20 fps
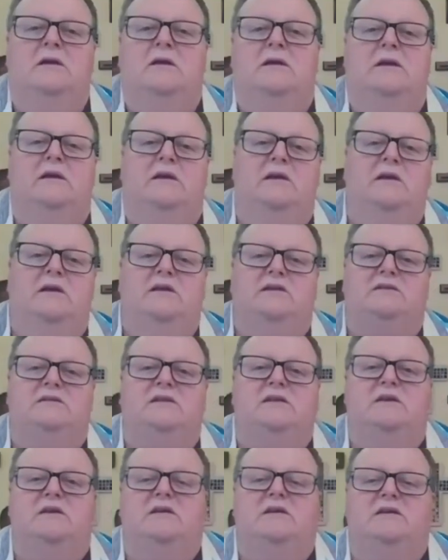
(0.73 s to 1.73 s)
It
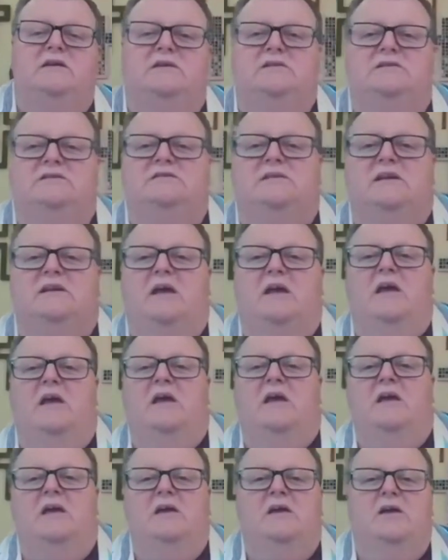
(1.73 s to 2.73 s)
is
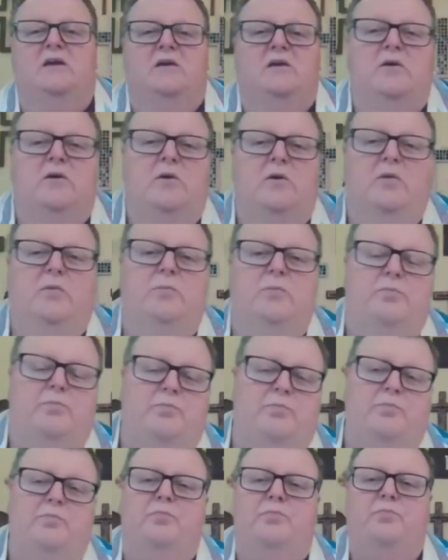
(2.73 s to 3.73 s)
a
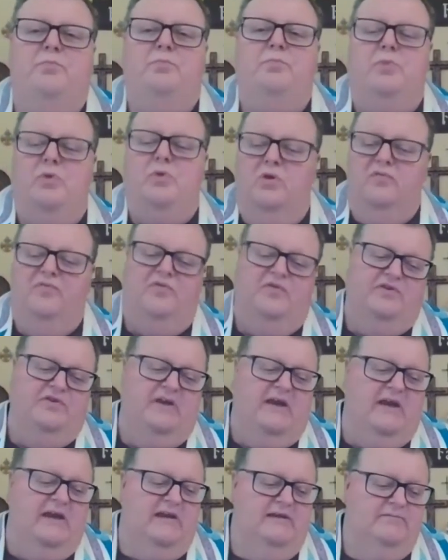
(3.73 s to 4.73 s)
beautiful
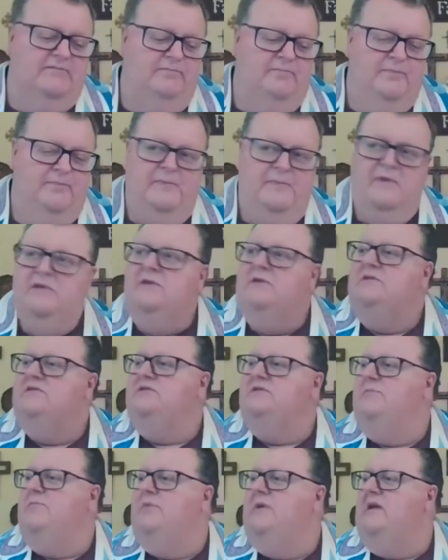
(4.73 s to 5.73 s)
day to
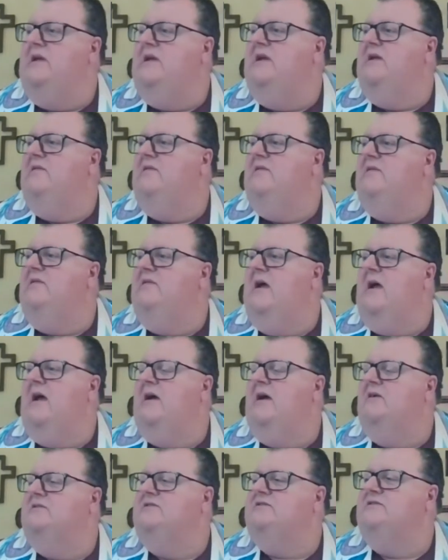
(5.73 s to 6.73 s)
be in the
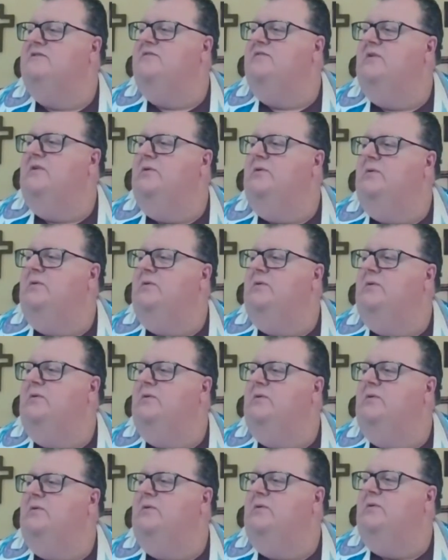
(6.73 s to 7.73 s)
house of the Lord,
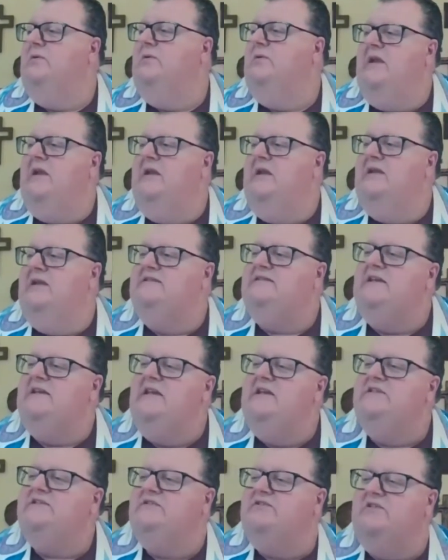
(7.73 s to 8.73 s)
and it is
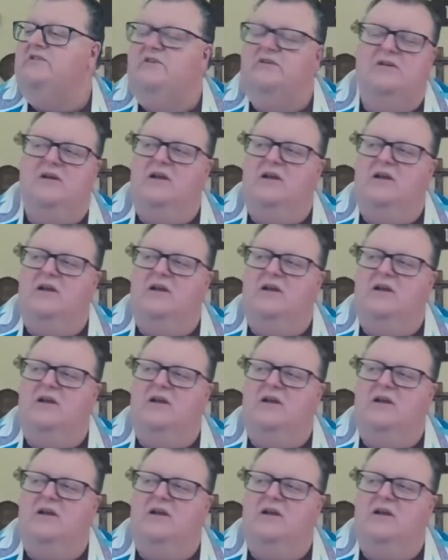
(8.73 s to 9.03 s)
Easter.